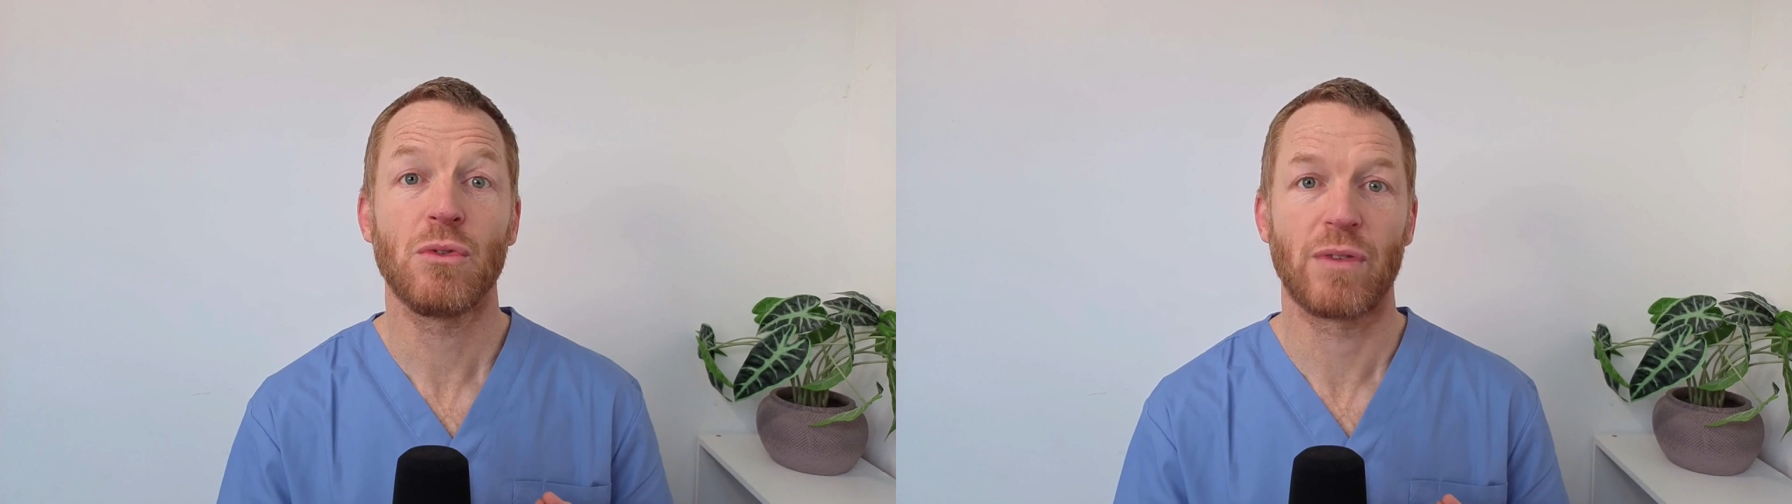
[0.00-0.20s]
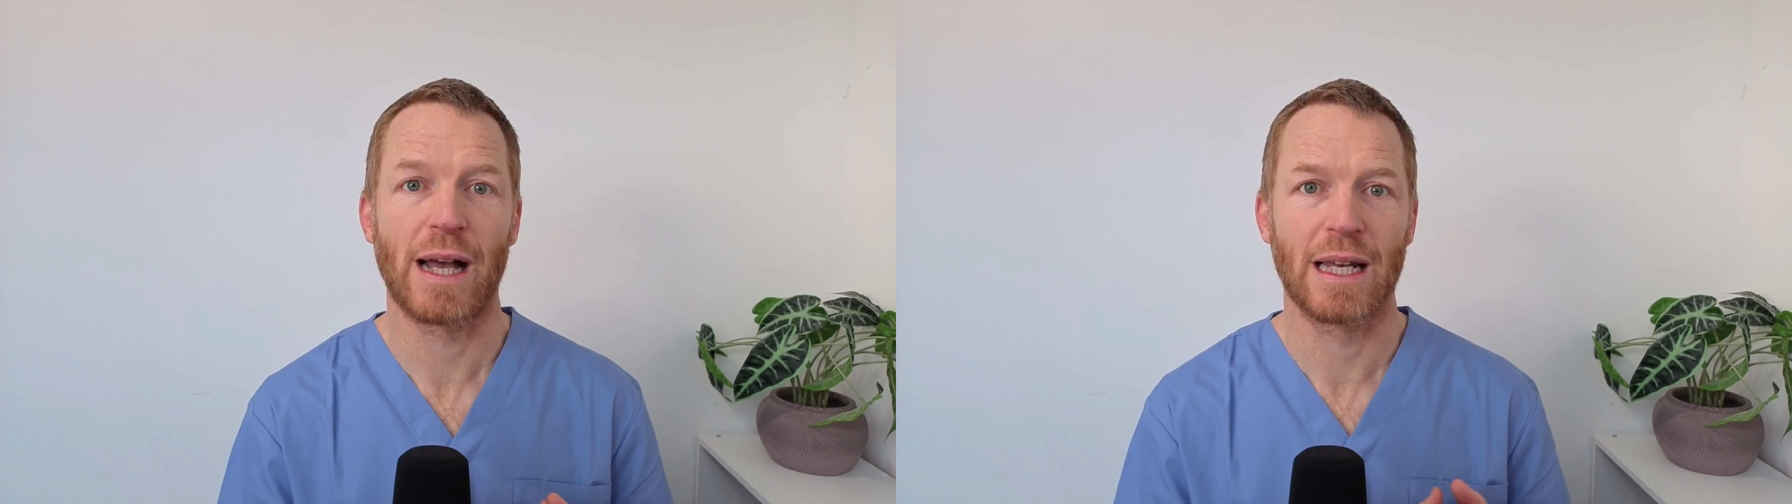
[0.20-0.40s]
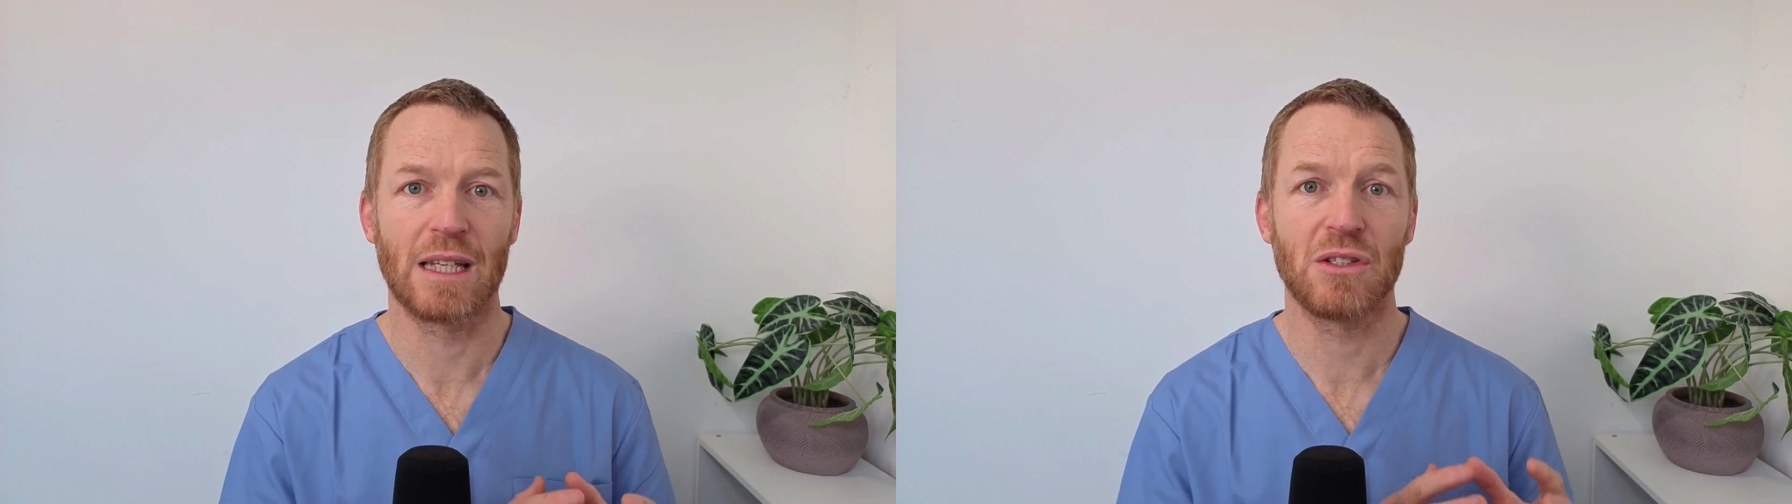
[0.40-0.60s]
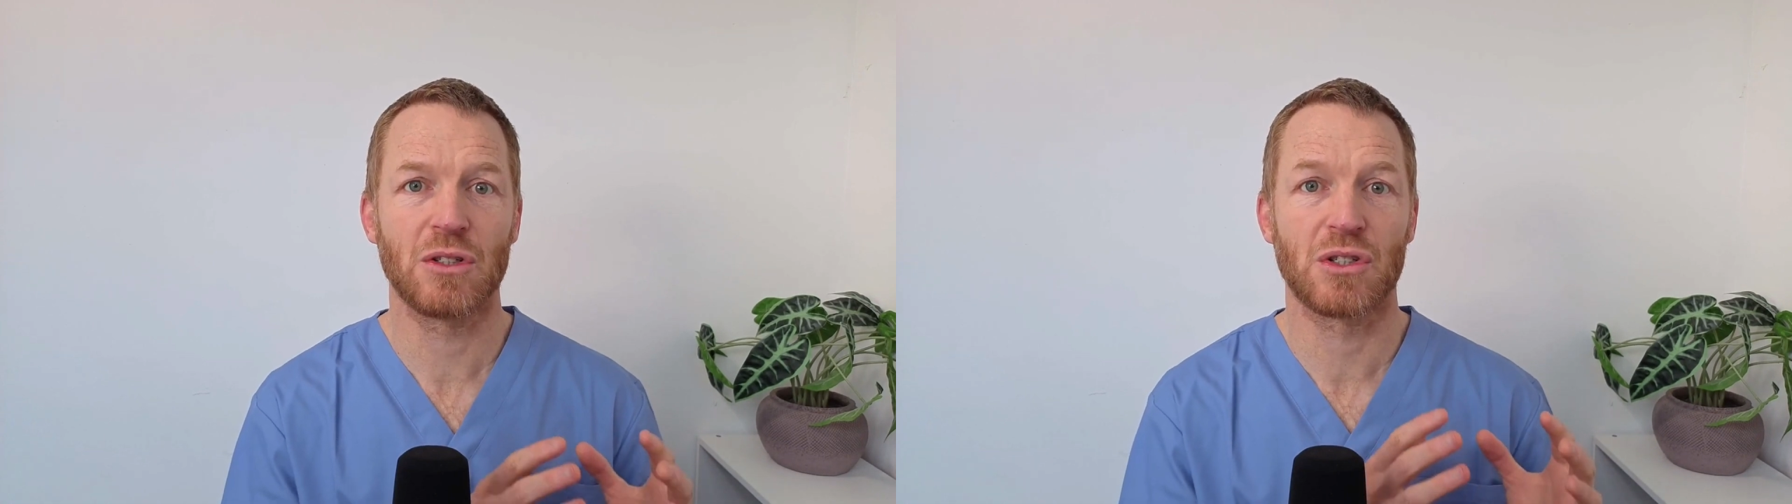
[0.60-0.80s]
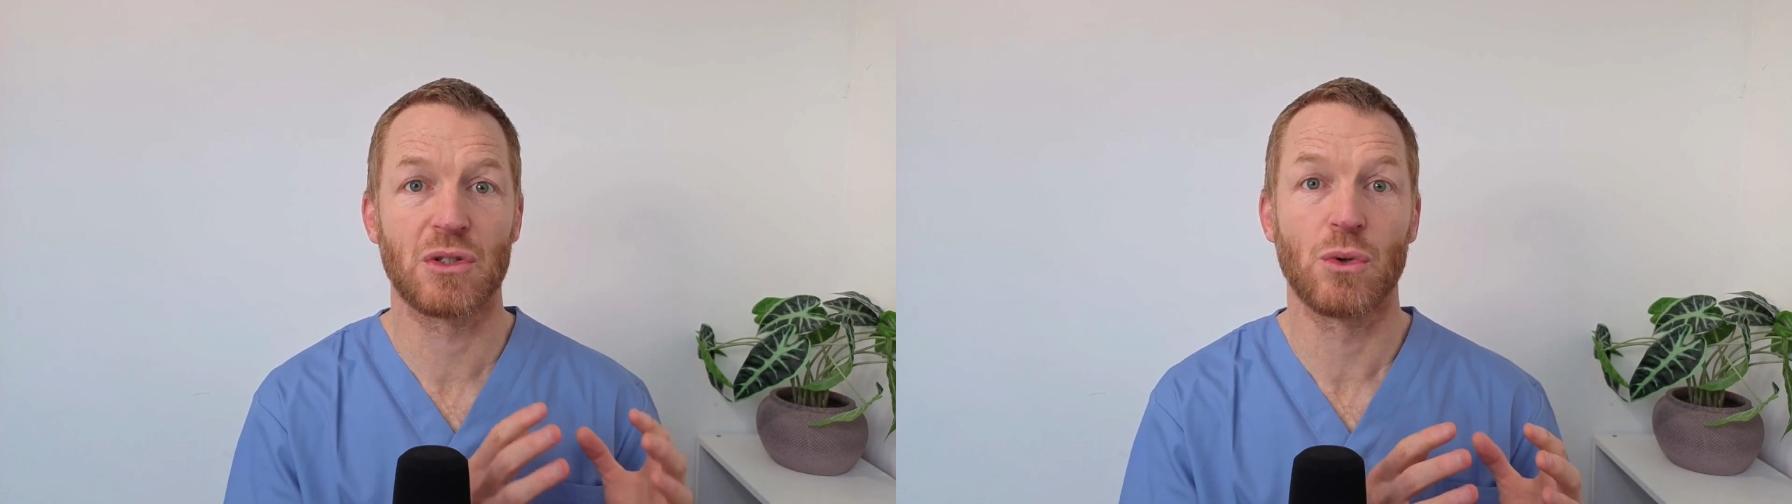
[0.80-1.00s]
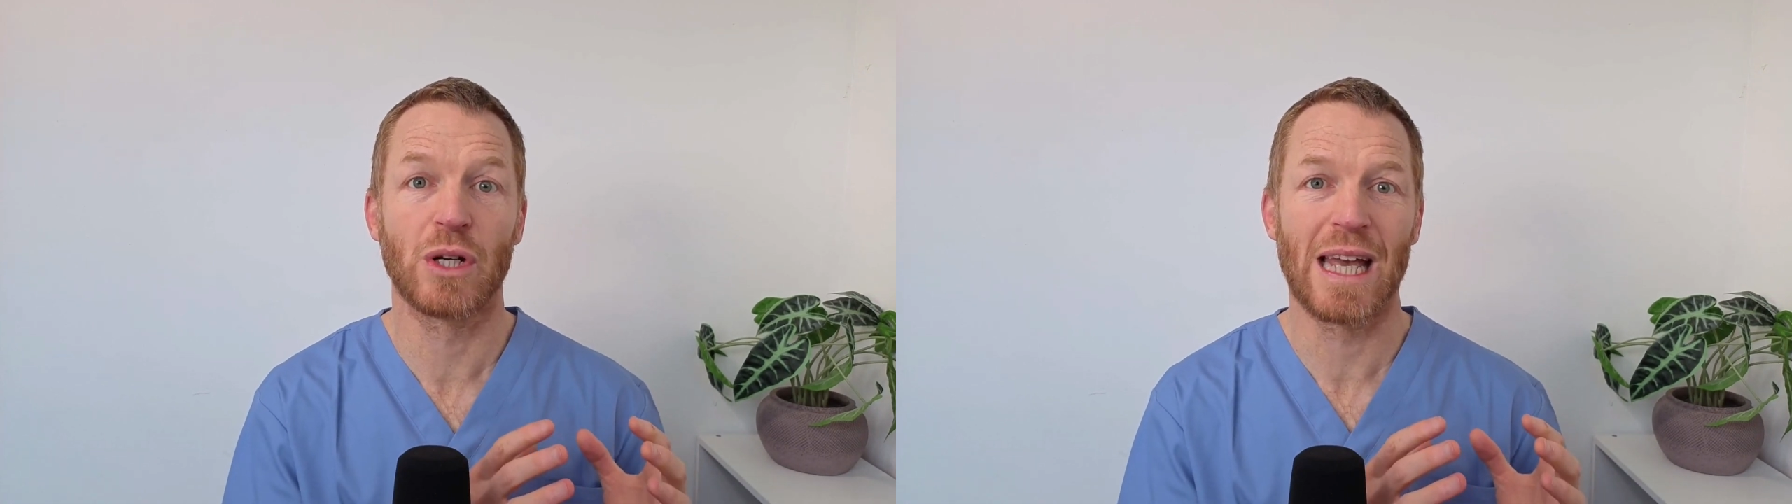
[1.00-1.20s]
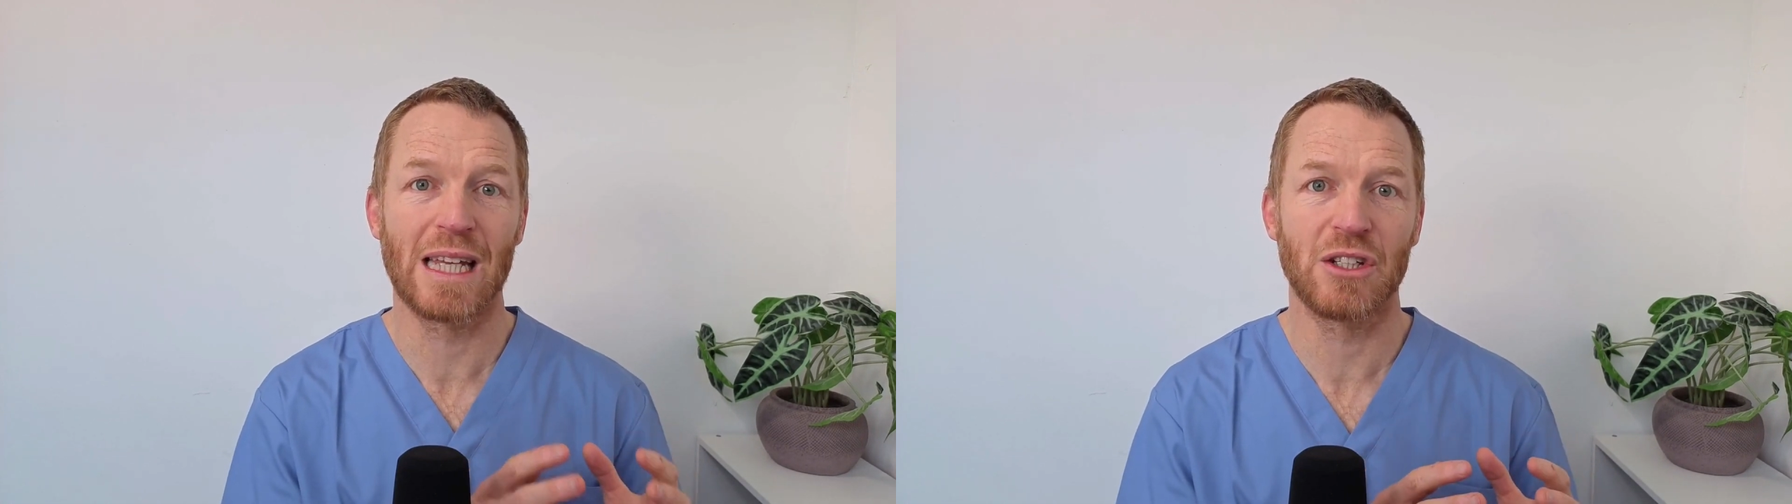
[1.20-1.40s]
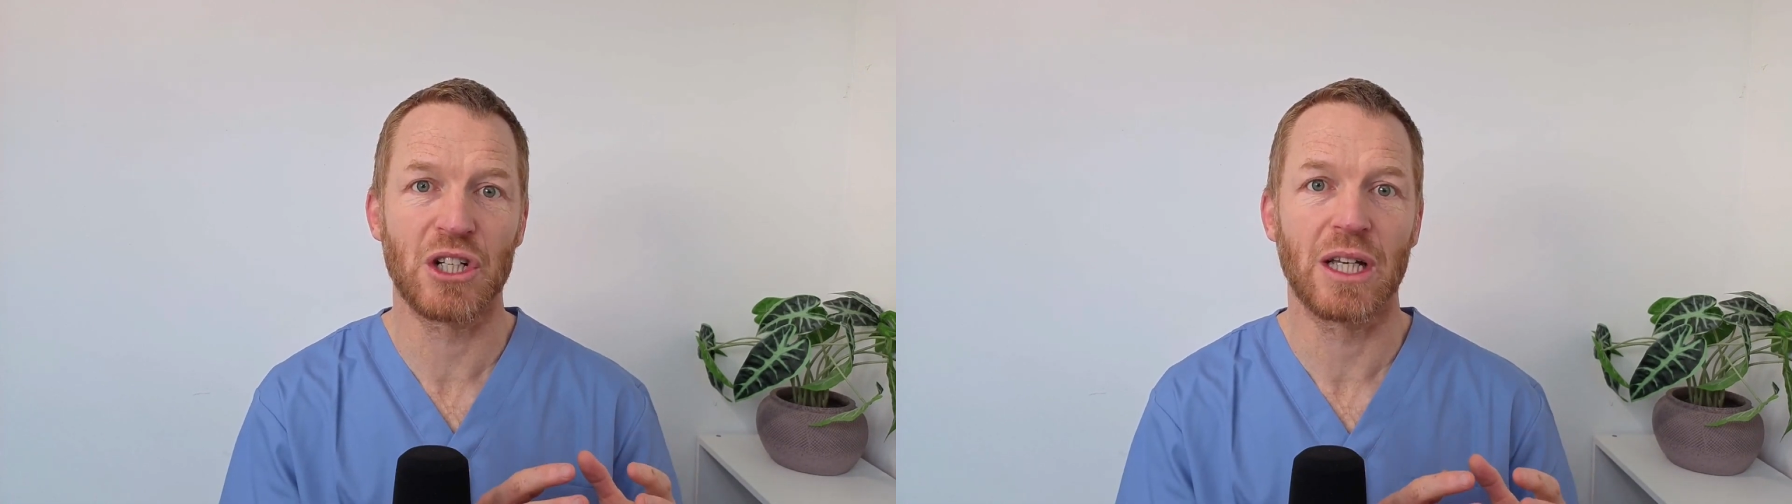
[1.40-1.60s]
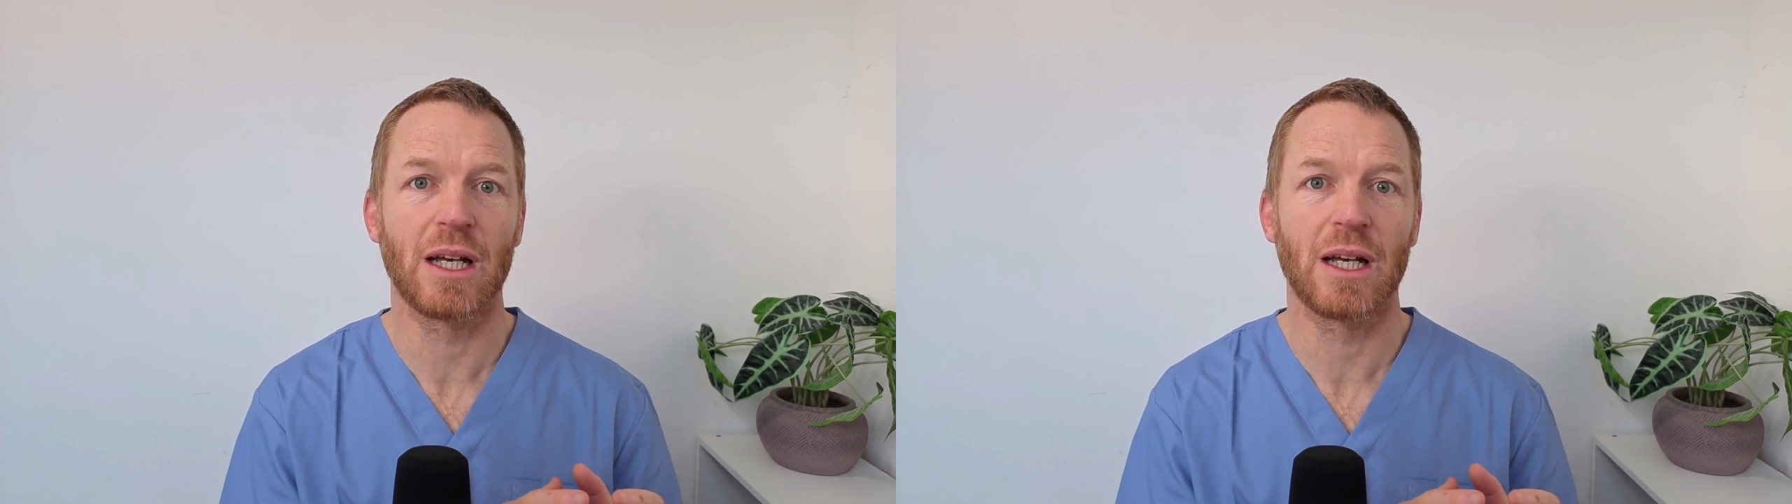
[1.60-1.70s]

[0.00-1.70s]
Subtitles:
fat isn't just stored energy,